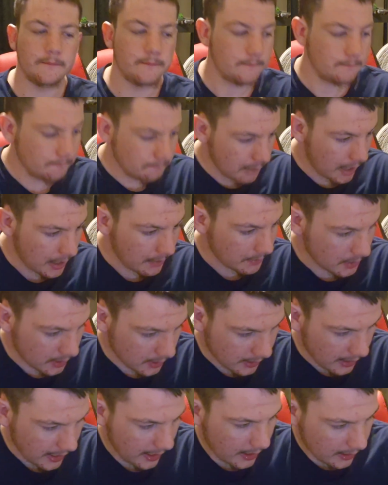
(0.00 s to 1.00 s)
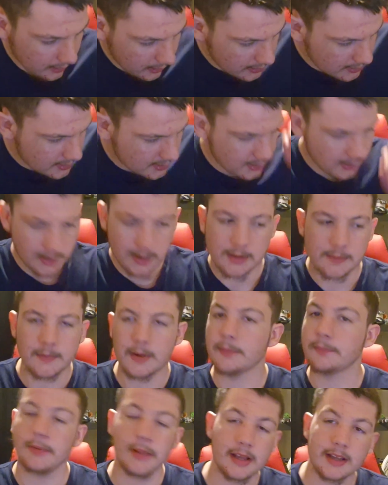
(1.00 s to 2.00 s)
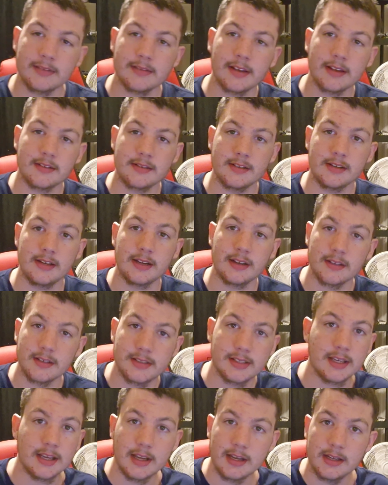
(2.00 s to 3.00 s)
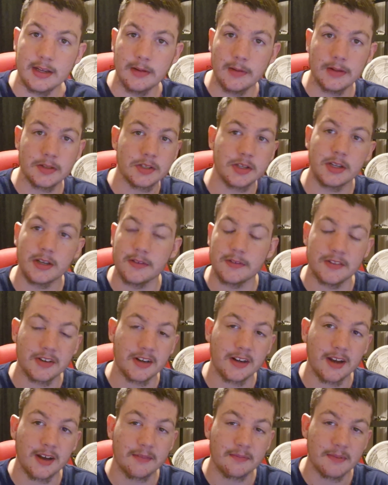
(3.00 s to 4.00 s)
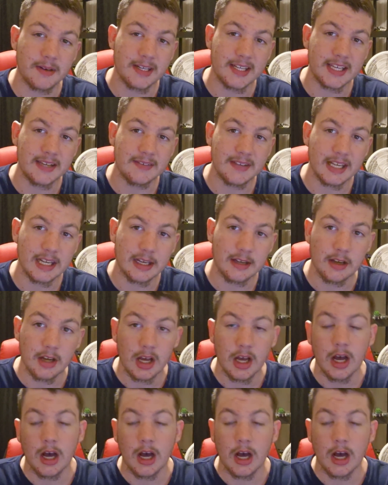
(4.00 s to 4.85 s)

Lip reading: Maybe you can. Let's start up my PlayStation here. See, I knew I shouldn't have turned off my TV.